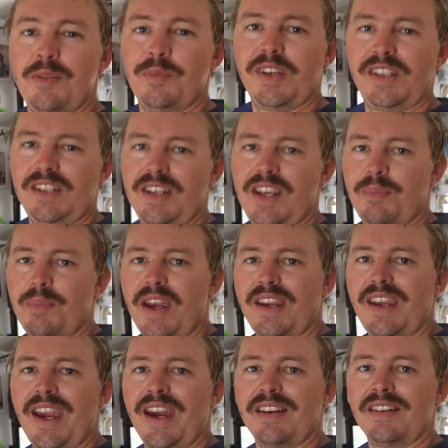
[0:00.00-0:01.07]
then we can get
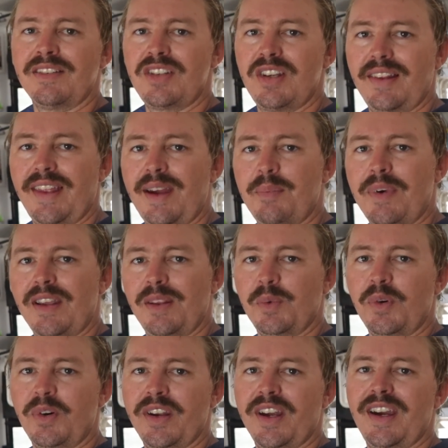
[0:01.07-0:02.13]
back out and chill out by the
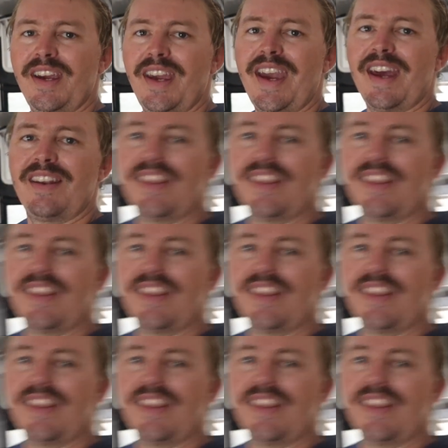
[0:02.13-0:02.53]
water, out